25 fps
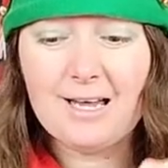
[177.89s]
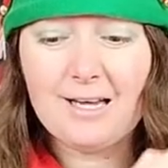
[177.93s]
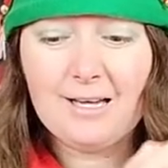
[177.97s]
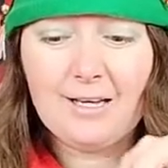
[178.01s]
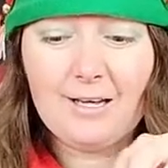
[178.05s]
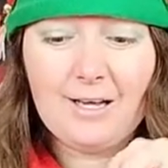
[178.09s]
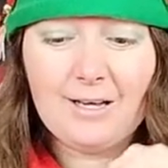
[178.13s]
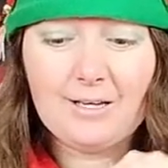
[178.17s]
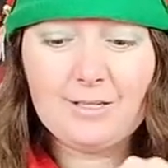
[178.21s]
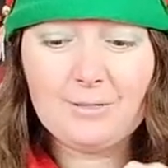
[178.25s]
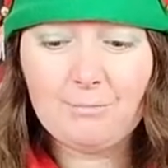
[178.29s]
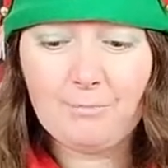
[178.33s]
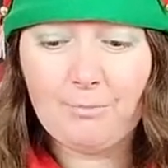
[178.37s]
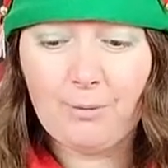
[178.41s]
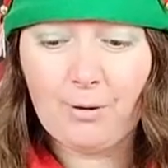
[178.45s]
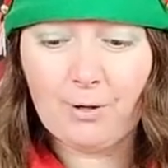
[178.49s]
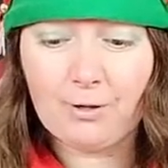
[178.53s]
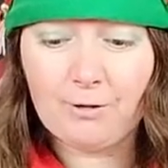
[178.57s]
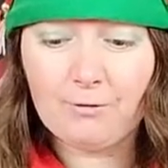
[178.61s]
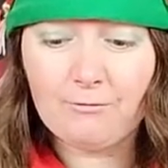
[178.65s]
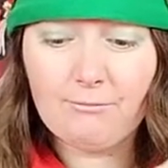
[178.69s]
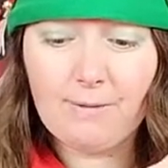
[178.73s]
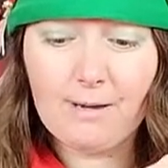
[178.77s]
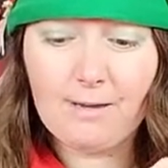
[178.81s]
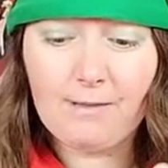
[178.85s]
Because part
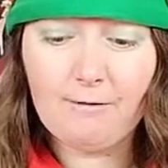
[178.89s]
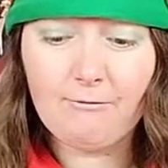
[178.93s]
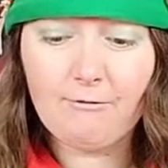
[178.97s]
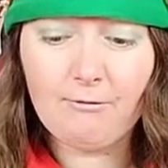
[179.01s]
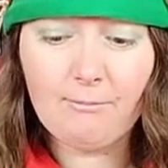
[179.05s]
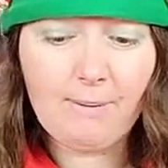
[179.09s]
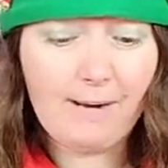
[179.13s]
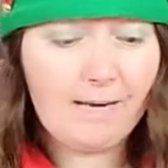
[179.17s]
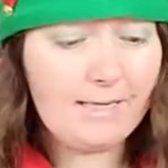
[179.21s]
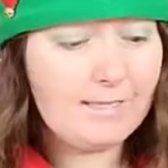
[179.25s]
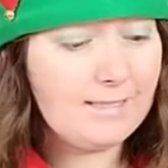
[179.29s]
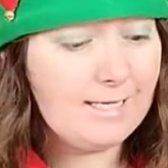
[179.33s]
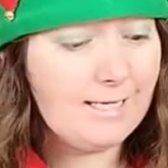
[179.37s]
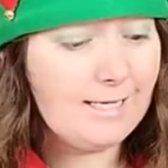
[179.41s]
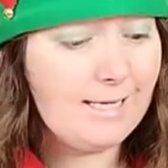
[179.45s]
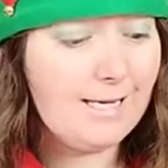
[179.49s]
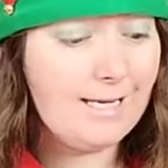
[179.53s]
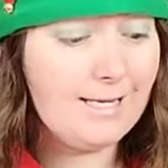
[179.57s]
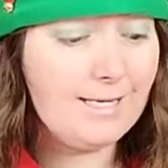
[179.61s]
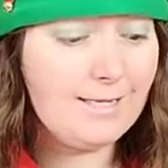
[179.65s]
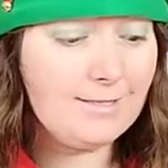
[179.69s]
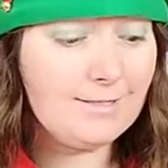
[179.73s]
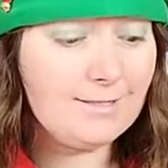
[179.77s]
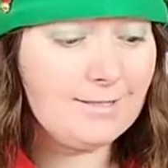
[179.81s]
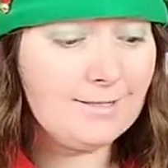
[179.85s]
of my love of painting
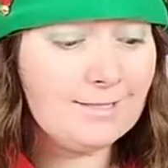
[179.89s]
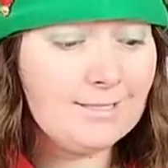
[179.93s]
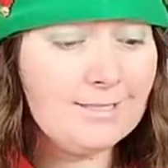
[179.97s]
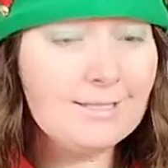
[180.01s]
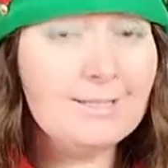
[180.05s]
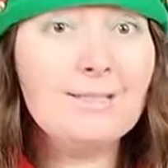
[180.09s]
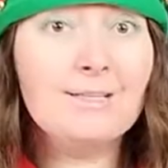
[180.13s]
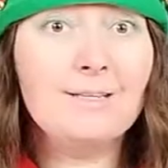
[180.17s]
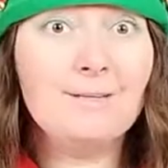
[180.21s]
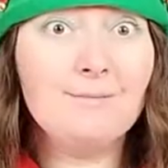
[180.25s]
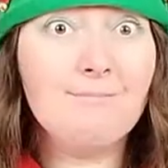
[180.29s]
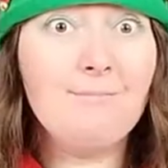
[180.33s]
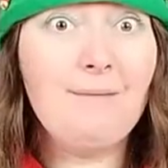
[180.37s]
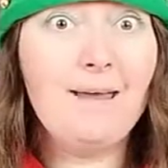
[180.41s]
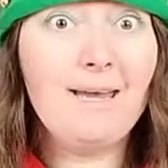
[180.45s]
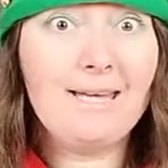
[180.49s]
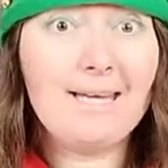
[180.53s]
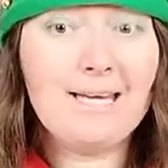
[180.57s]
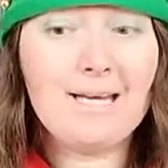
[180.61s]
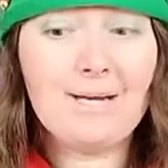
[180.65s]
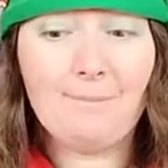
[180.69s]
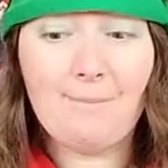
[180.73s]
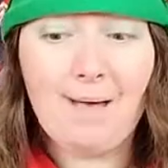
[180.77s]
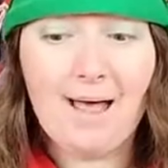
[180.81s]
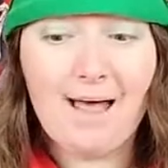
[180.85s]
is
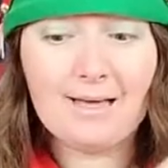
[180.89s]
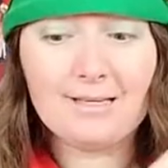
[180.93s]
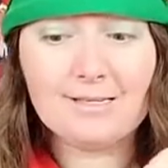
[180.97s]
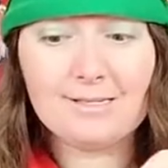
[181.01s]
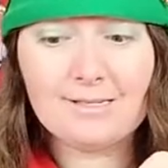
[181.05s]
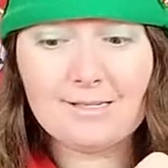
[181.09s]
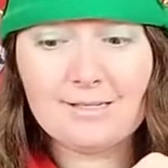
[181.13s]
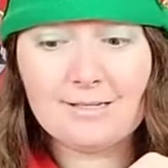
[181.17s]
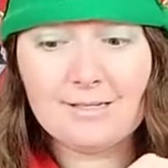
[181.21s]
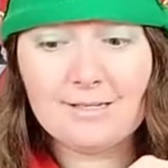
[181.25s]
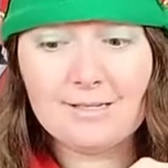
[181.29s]
making a mess.